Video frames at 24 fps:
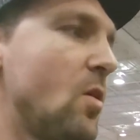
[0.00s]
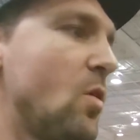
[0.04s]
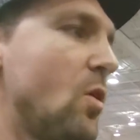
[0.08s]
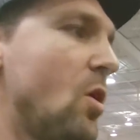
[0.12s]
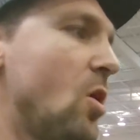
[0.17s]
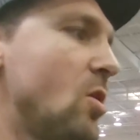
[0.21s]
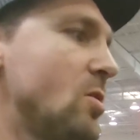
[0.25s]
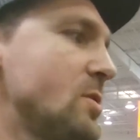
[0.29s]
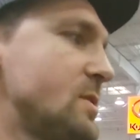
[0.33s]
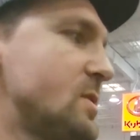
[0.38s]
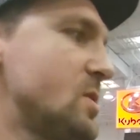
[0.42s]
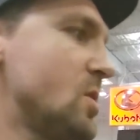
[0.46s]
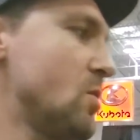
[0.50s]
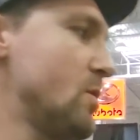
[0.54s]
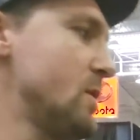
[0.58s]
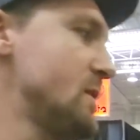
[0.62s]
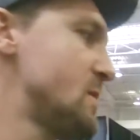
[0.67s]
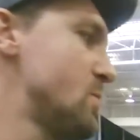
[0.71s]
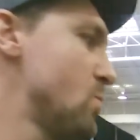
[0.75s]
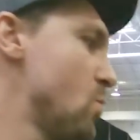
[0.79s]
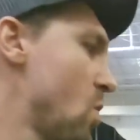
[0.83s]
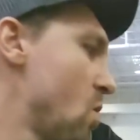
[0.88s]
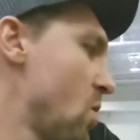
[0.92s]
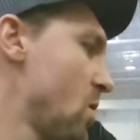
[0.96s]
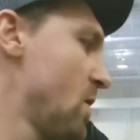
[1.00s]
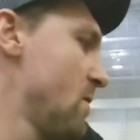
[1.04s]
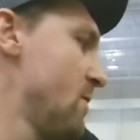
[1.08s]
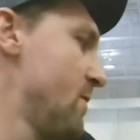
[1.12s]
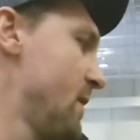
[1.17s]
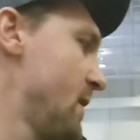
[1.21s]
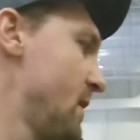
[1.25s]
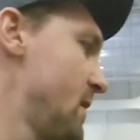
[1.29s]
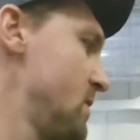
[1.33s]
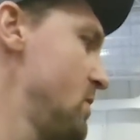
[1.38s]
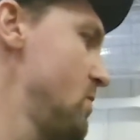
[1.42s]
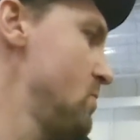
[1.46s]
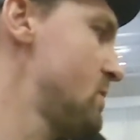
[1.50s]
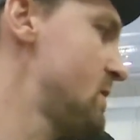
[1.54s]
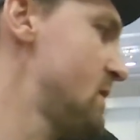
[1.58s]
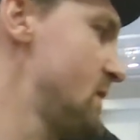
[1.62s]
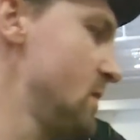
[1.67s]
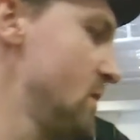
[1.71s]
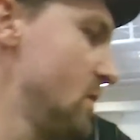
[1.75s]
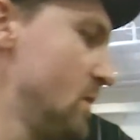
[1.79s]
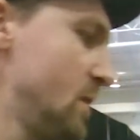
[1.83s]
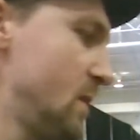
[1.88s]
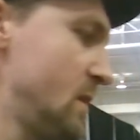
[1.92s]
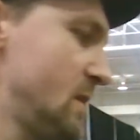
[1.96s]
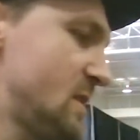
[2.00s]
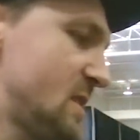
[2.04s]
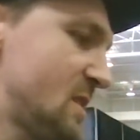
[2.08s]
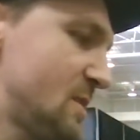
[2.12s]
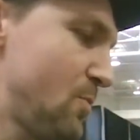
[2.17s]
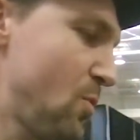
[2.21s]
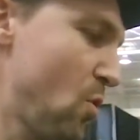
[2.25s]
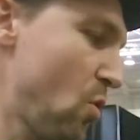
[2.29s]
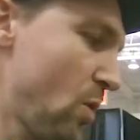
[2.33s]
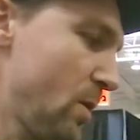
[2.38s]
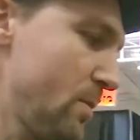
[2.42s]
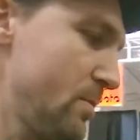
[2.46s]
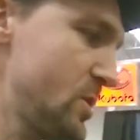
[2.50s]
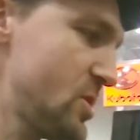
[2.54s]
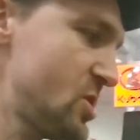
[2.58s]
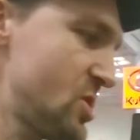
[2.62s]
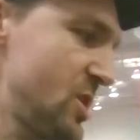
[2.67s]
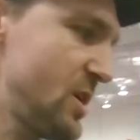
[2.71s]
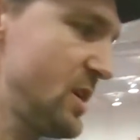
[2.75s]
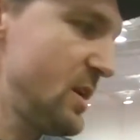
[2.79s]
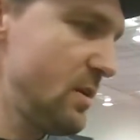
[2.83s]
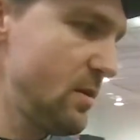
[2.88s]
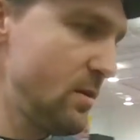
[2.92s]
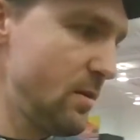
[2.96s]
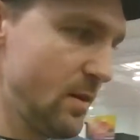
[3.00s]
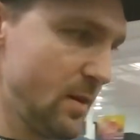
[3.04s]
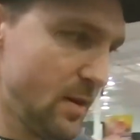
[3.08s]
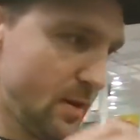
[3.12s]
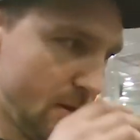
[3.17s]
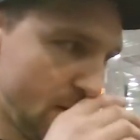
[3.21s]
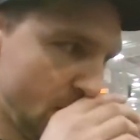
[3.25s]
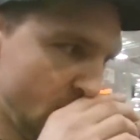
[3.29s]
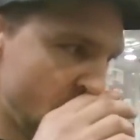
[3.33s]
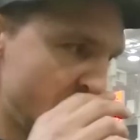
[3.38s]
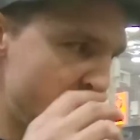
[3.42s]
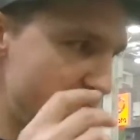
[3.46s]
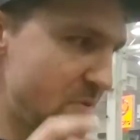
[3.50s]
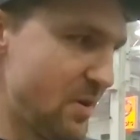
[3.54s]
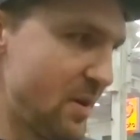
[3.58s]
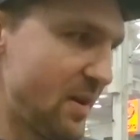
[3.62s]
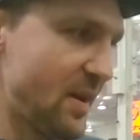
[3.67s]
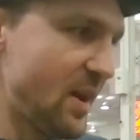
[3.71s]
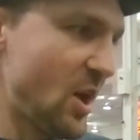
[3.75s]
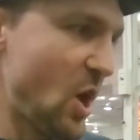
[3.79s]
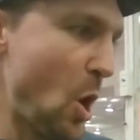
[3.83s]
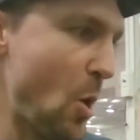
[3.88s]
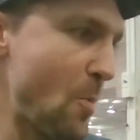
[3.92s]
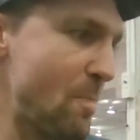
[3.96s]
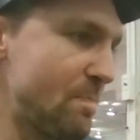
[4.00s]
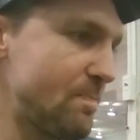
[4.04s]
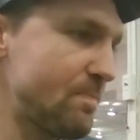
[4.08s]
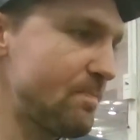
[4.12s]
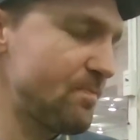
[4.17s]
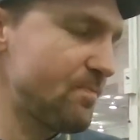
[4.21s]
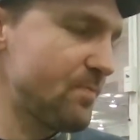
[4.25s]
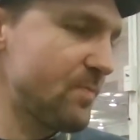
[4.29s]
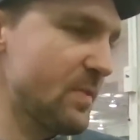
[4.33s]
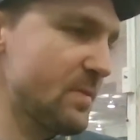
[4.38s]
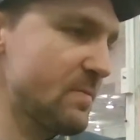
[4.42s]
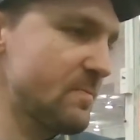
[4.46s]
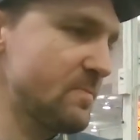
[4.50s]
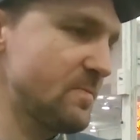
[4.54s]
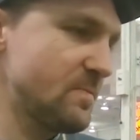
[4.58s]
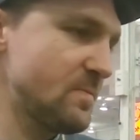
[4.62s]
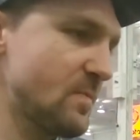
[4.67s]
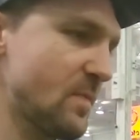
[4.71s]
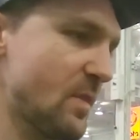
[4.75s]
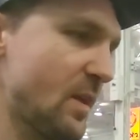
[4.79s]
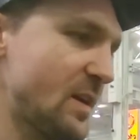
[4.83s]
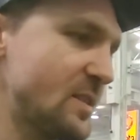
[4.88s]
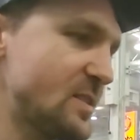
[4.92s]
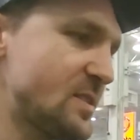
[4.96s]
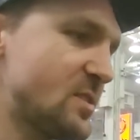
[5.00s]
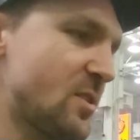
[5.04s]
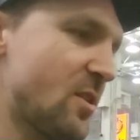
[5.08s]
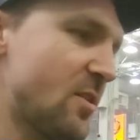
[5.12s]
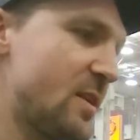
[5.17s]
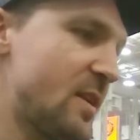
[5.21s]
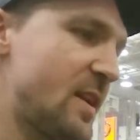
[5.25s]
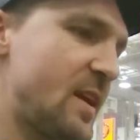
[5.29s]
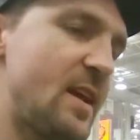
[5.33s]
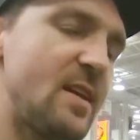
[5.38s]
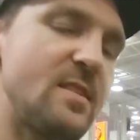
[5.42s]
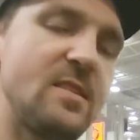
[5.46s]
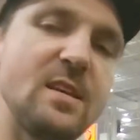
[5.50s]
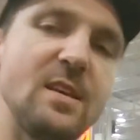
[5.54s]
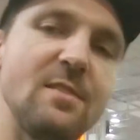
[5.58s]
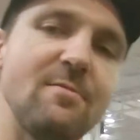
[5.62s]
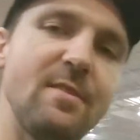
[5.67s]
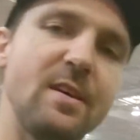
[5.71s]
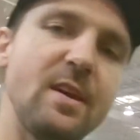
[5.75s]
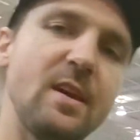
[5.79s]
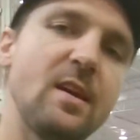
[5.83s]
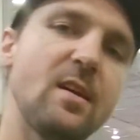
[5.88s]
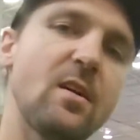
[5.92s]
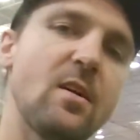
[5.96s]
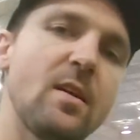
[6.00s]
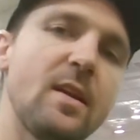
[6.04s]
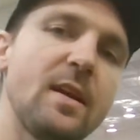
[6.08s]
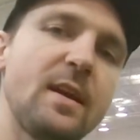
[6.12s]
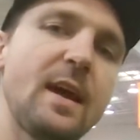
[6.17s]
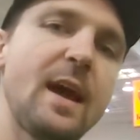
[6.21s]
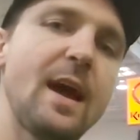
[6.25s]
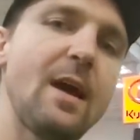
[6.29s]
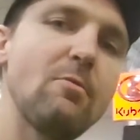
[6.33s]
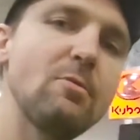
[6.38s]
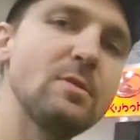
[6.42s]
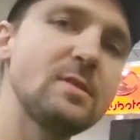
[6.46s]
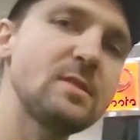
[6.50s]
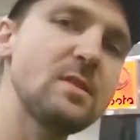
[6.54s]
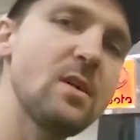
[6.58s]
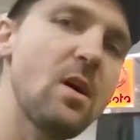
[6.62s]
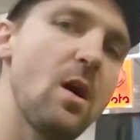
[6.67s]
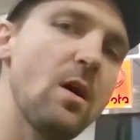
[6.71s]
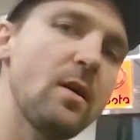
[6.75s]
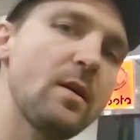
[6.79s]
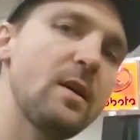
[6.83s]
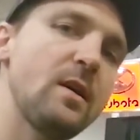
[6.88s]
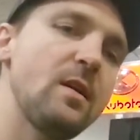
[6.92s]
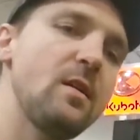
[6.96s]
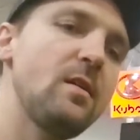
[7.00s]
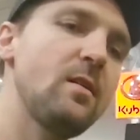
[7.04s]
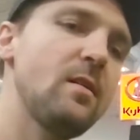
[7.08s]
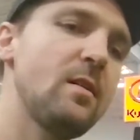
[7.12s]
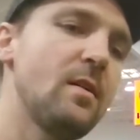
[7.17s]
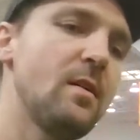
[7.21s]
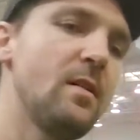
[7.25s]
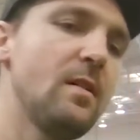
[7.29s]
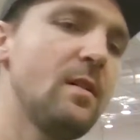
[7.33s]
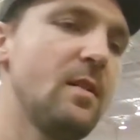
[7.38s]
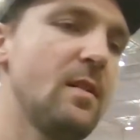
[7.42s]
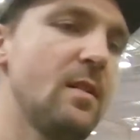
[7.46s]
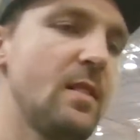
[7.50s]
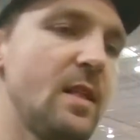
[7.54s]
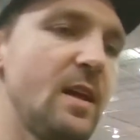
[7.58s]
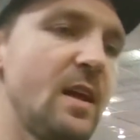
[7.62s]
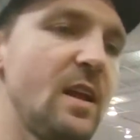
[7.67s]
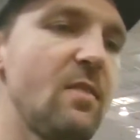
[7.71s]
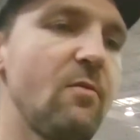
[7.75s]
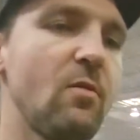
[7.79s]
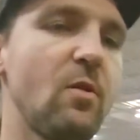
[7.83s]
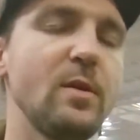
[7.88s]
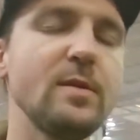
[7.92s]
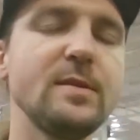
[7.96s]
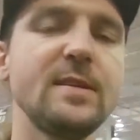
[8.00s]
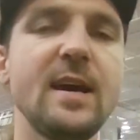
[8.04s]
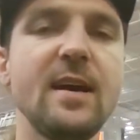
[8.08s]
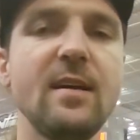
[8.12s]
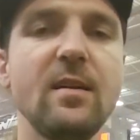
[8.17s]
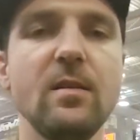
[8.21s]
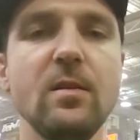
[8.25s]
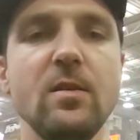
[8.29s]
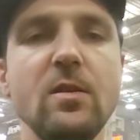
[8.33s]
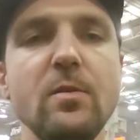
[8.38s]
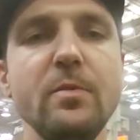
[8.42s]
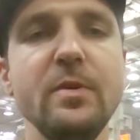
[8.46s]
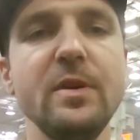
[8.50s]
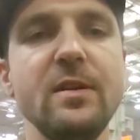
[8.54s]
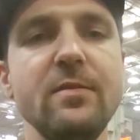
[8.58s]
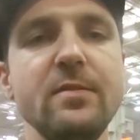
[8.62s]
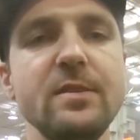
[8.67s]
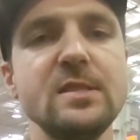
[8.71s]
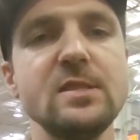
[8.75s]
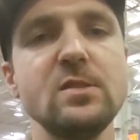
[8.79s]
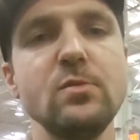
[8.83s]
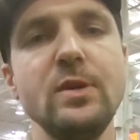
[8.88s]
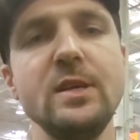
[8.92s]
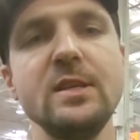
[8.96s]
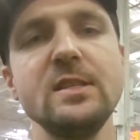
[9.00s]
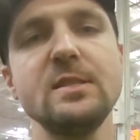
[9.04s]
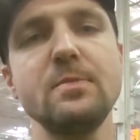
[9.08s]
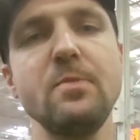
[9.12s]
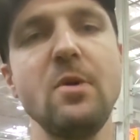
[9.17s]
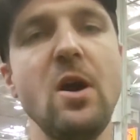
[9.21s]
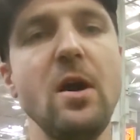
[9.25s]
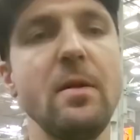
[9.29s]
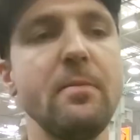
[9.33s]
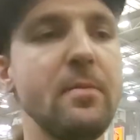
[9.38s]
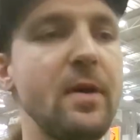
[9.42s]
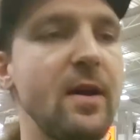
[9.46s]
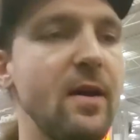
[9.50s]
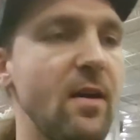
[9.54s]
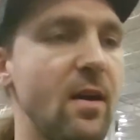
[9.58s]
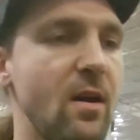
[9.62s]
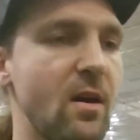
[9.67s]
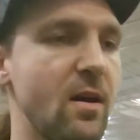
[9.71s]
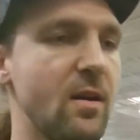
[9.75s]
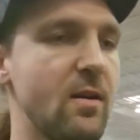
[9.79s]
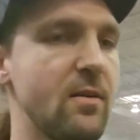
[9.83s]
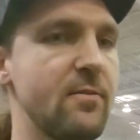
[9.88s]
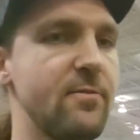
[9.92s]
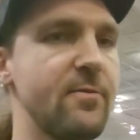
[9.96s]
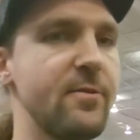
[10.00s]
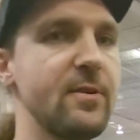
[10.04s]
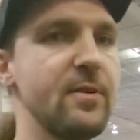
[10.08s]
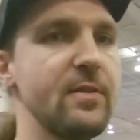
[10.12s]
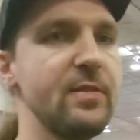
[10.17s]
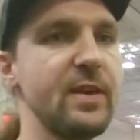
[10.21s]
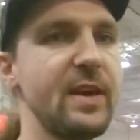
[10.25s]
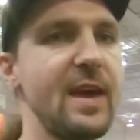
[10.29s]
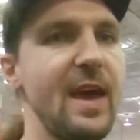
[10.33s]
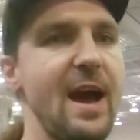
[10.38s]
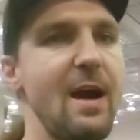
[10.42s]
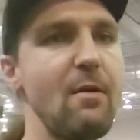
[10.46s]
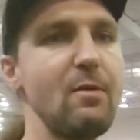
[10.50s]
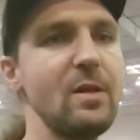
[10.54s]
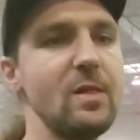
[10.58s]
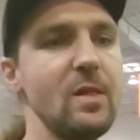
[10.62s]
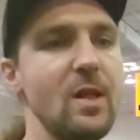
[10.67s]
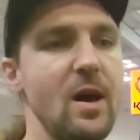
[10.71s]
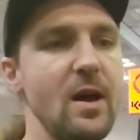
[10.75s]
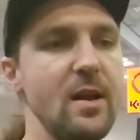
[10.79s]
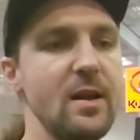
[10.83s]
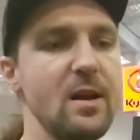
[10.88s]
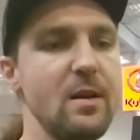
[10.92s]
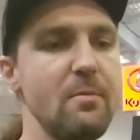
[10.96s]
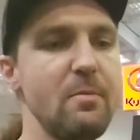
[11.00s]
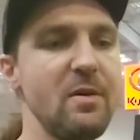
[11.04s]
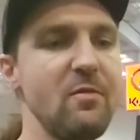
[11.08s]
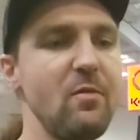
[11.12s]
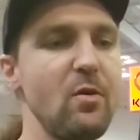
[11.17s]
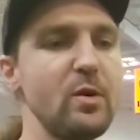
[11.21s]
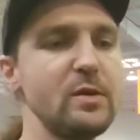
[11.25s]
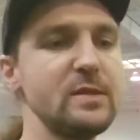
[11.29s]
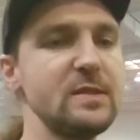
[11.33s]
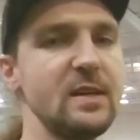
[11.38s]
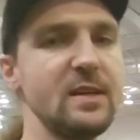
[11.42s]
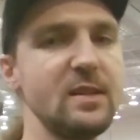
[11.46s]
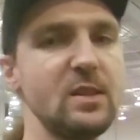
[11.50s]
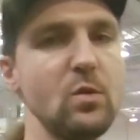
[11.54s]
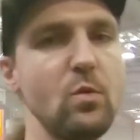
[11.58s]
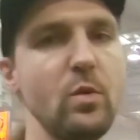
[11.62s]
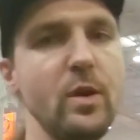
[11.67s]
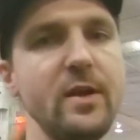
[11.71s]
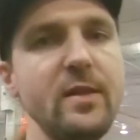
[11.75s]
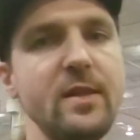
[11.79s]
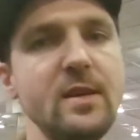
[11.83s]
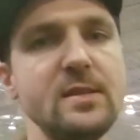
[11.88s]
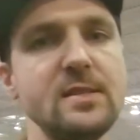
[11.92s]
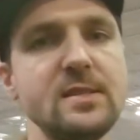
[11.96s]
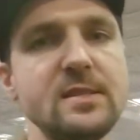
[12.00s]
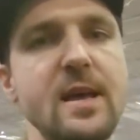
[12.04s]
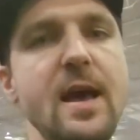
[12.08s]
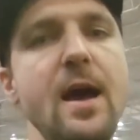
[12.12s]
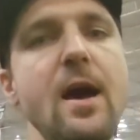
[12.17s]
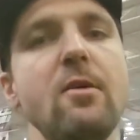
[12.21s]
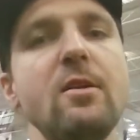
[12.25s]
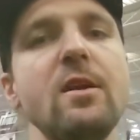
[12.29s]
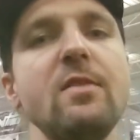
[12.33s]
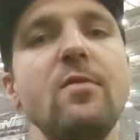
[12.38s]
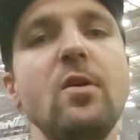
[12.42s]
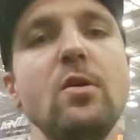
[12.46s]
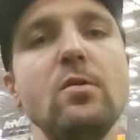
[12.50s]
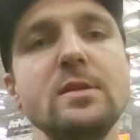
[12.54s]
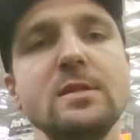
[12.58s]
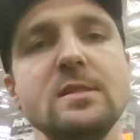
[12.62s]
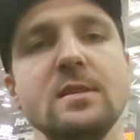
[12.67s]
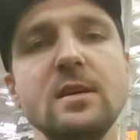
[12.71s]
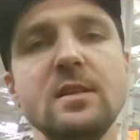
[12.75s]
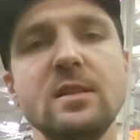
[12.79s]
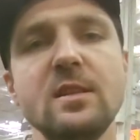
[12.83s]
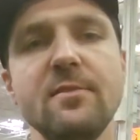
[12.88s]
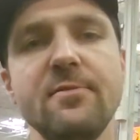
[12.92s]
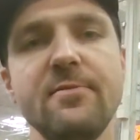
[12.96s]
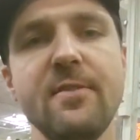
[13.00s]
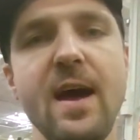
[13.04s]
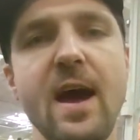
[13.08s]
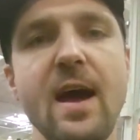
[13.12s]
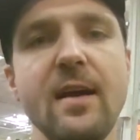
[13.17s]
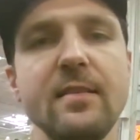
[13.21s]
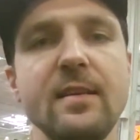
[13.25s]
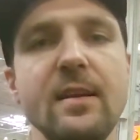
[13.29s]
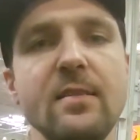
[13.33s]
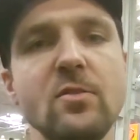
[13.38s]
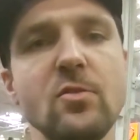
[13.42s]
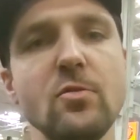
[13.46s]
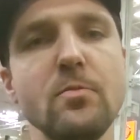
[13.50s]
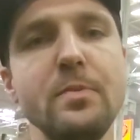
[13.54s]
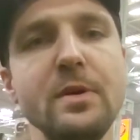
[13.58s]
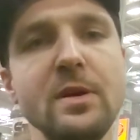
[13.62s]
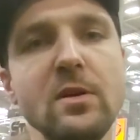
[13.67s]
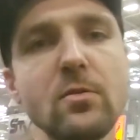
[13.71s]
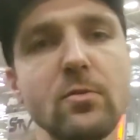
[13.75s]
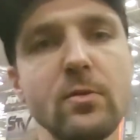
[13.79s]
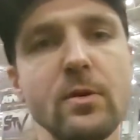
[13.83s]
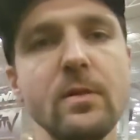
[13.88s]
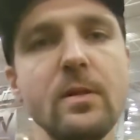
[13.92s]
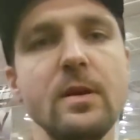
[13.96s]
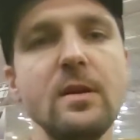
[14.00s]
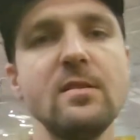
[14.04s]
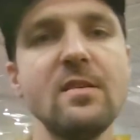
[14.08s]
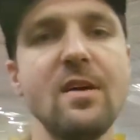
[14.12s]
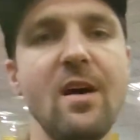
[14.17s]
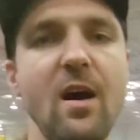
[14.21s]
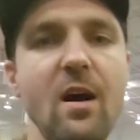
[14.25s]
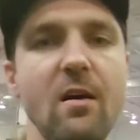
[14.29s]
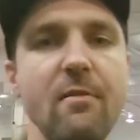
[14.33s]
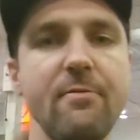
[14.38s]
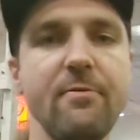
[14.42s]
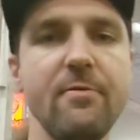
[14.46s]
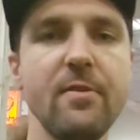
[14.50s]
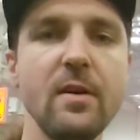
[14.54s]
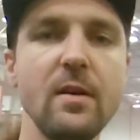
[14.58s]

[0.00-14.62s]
also, it's more of a utility sport machine, but um, I started ATVing on a Kawasaki, and I've always had a little bit of a sweet spot in my heart for the Kawi lineup. I've always liked the way they sound. I've always liked the fact that they're built really tough.